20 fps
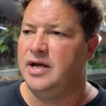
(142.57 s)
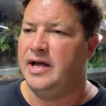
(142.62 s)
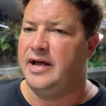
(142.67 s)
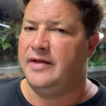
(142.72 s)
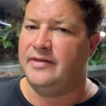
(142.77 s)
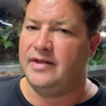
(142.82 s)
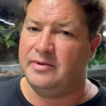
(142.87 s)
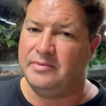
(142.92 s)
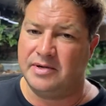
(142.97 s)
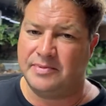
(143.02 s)

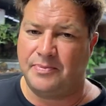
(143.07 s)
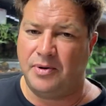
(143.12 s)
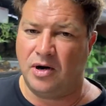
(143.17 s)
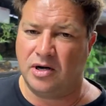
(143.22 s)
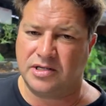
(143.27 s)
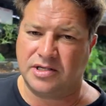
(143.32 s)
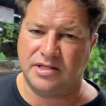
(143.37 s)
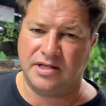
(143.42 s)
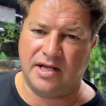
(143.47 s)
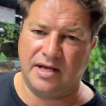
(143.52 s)
And then we
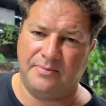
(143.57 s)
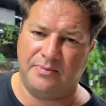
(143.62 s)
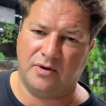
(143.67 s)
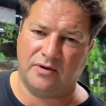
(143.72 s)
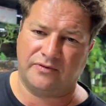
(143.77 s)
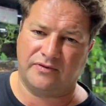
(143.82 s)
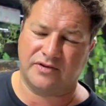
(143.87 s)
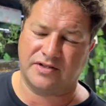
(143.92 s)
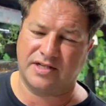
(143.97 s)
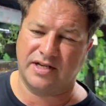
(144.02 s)
parked in the
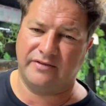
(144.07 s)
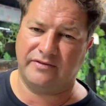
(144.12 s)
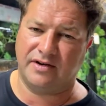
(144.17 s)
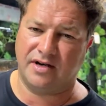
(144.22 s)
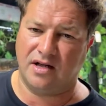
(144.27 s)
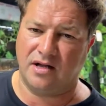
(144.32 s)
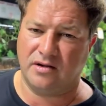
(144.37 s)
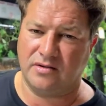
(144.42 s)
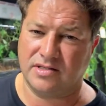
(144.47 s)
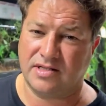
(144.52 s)
airport for 7
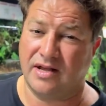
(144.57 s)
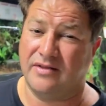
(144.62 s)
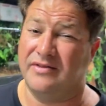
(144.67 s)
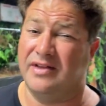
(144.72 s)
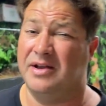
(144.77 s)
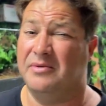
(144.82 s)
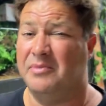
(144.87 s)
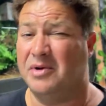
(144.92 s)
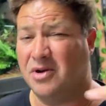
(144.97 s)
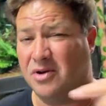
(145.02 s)
hours, and
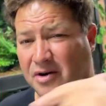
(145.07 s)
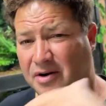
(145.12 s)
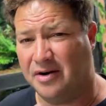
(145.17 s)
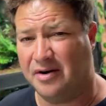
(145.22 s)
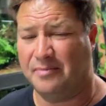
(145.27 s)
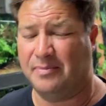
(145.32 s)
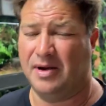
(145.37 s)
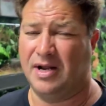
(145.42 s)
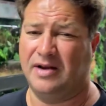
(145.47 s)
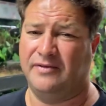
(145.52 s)
then we got on
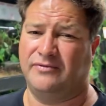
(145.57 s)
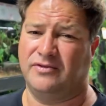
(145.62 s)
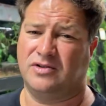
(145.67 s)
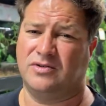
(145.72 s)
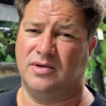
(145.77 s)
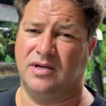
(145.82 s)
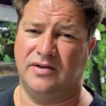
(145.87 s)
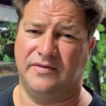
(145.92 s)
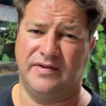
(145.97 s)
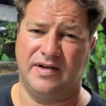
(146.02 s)
a plane for
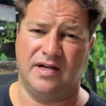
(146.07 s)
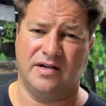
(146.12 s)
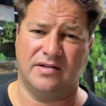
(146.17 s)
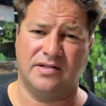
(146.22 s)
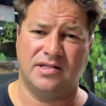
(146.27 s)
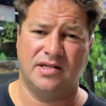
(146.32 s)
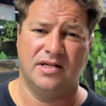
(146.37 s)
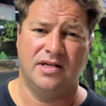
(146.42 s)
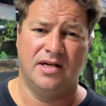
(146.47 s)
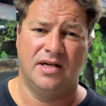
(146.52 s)
12 hours.